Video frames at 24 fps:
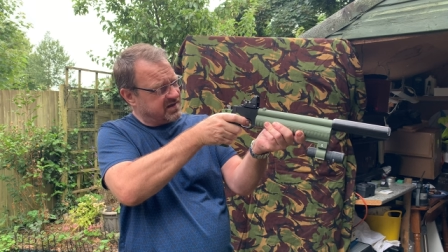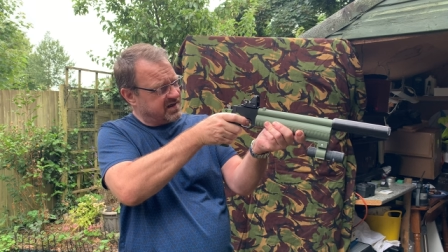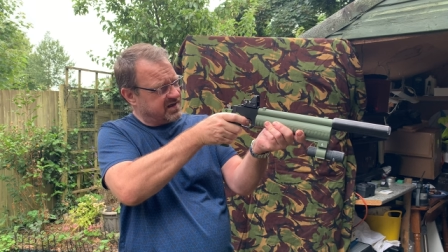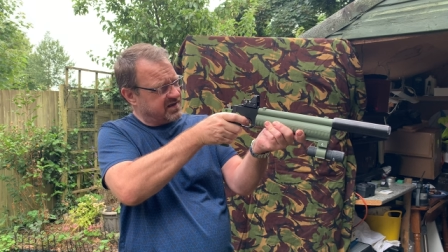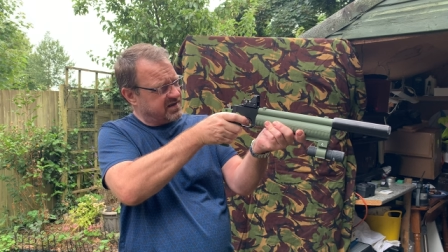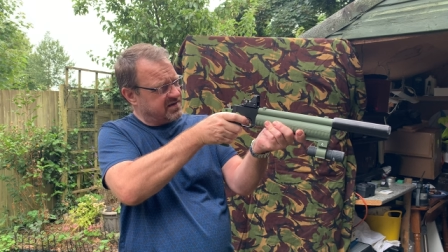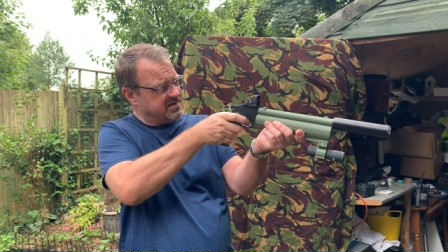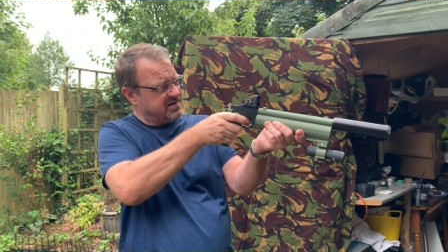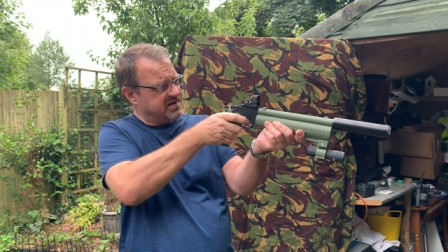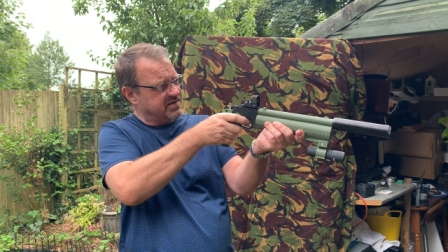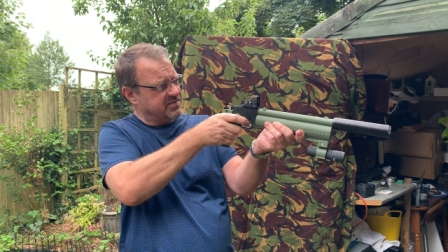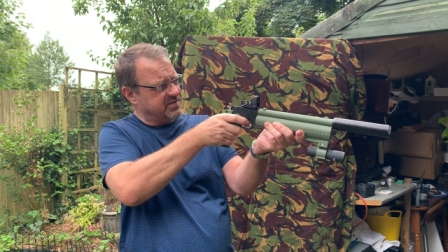
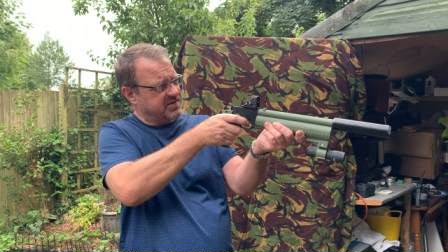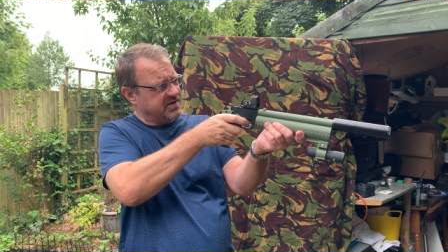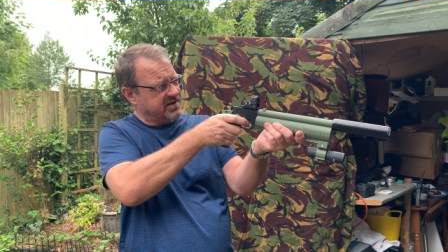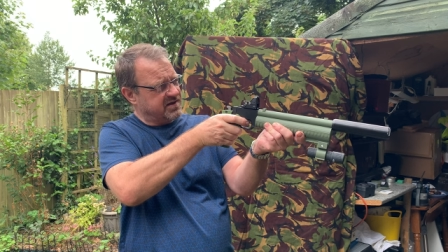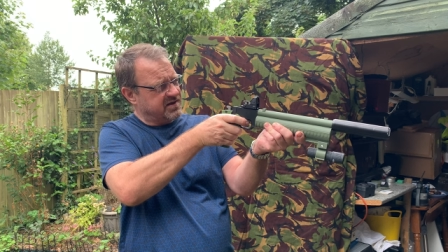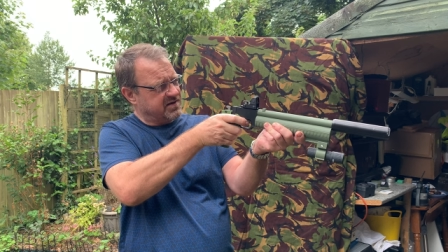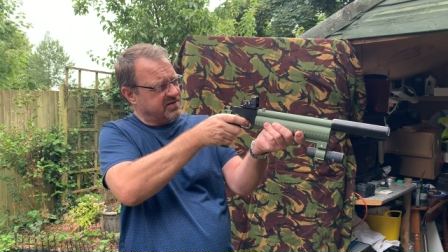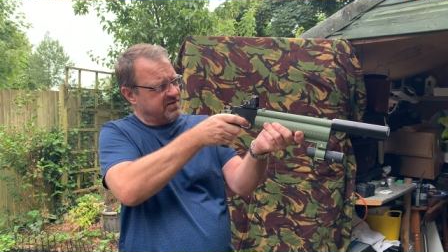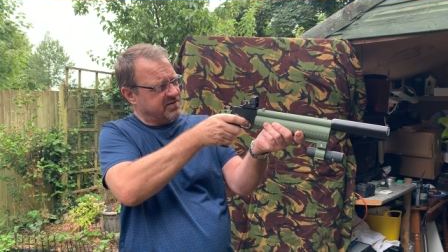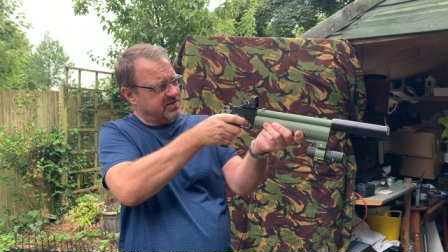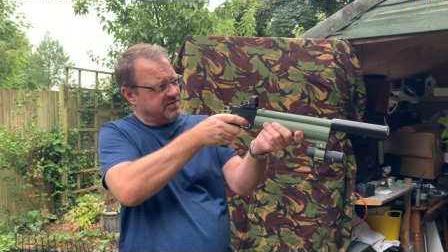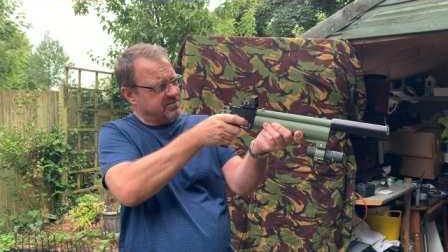Is that what they
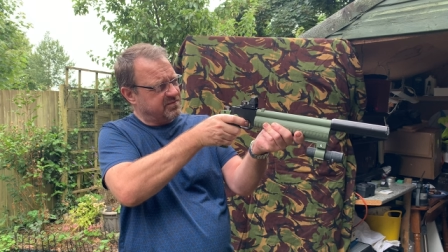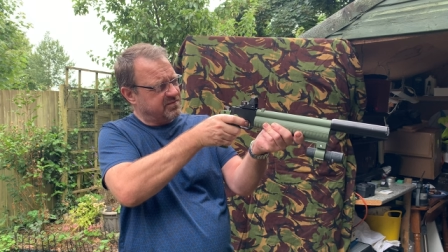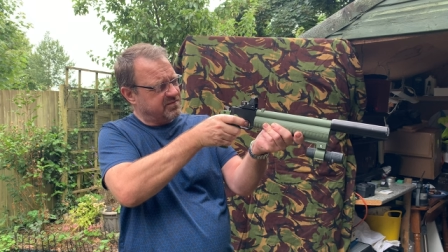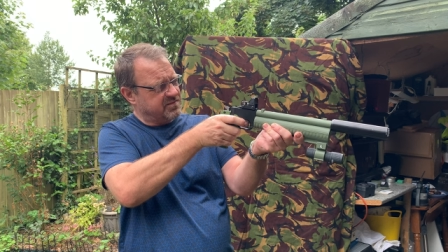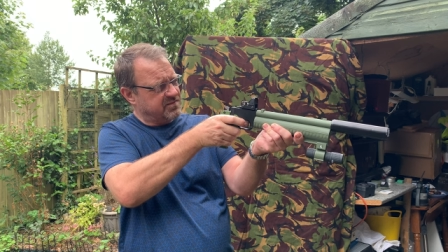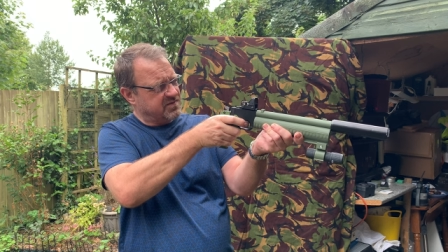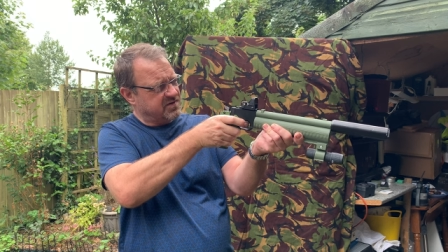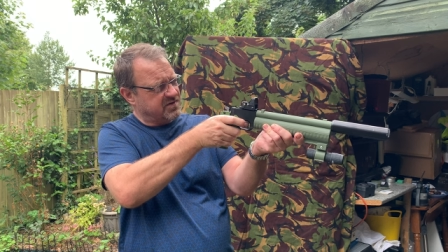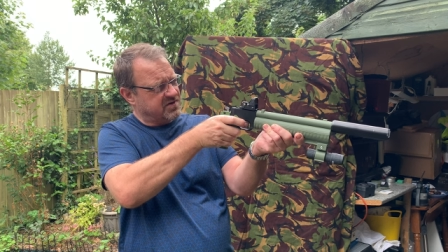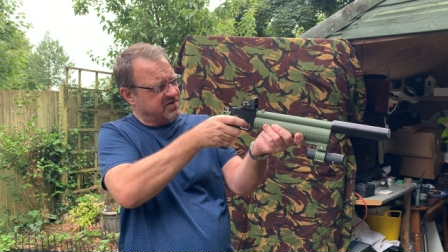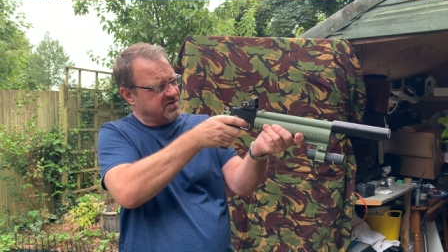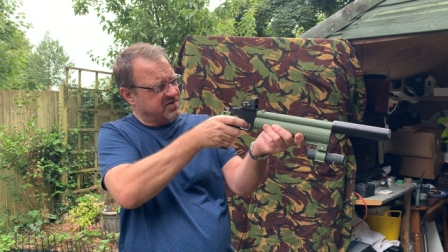call
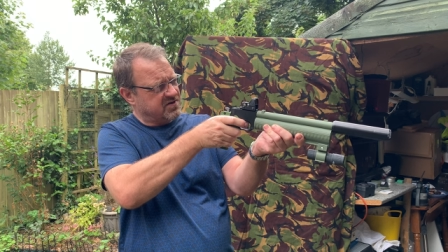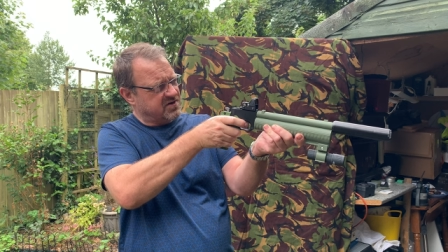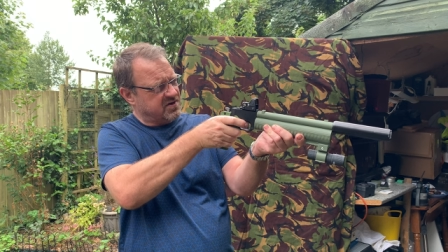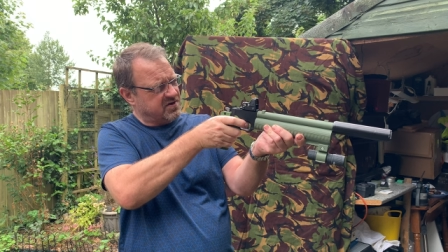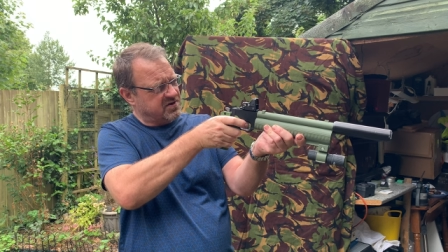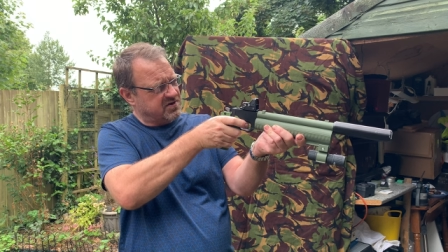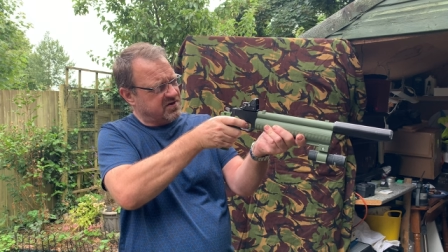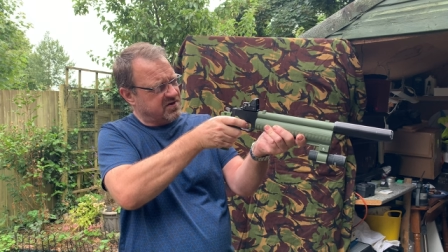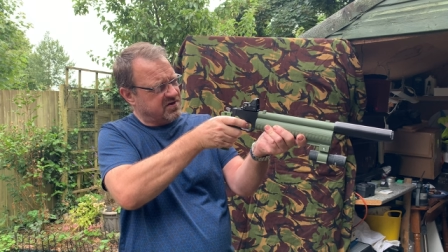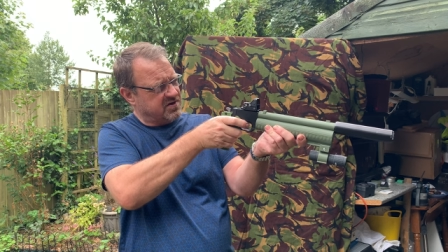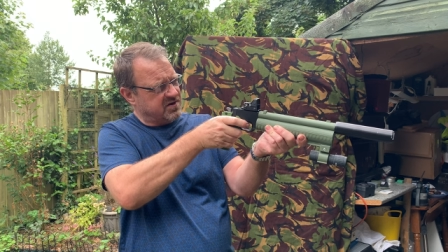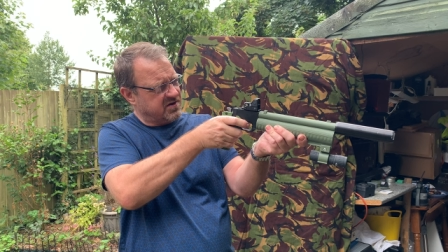them? The
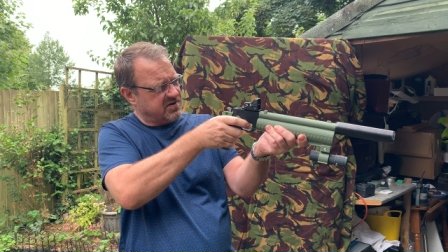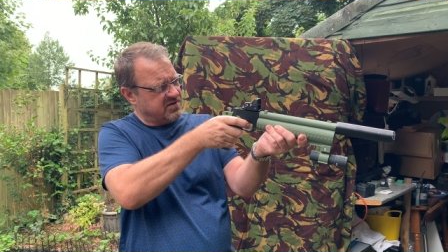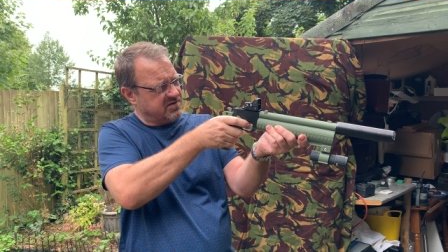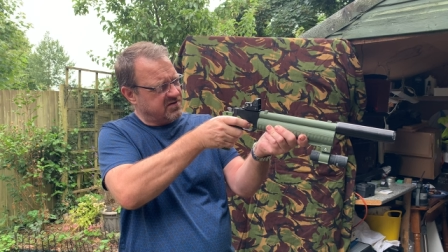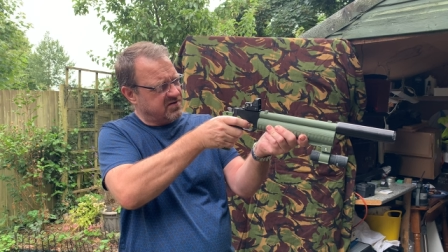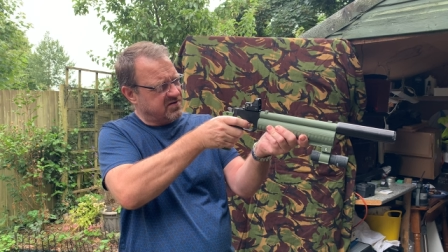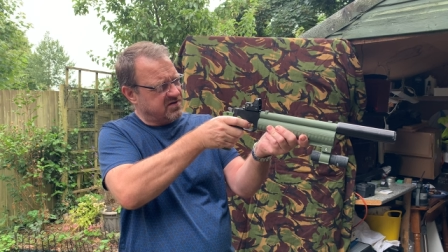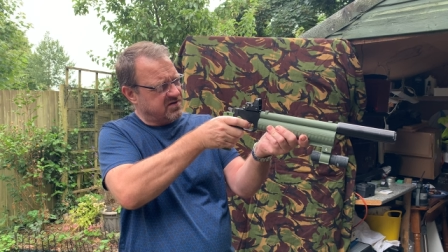size of the dot? That's